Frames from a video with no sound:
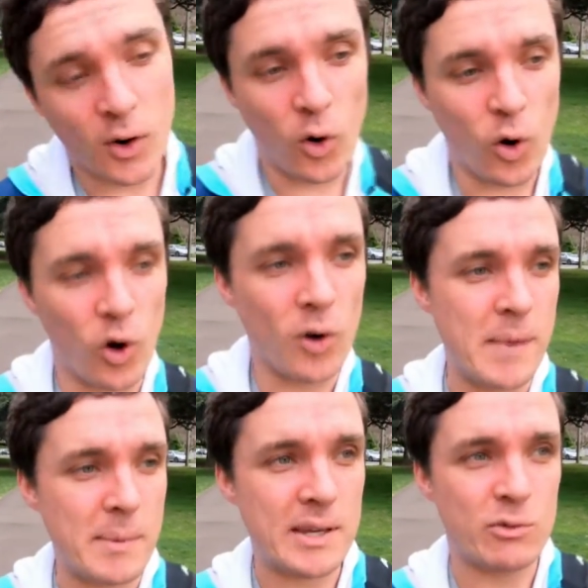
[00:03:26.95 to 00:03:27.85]
or
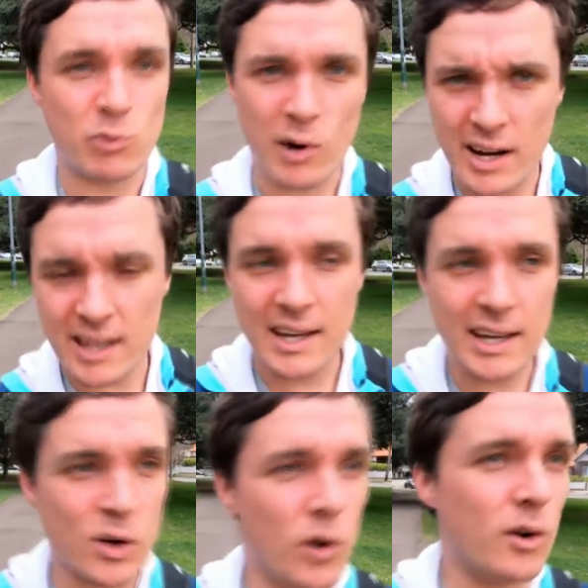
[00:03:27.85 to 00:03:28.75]
maybe
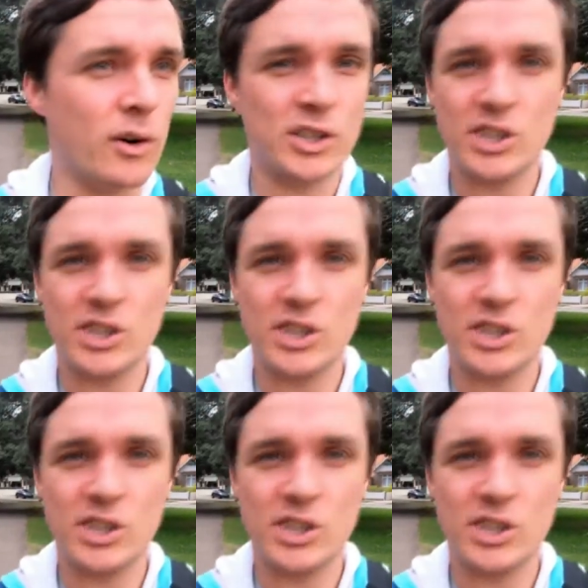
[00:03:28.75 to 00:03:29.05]
running or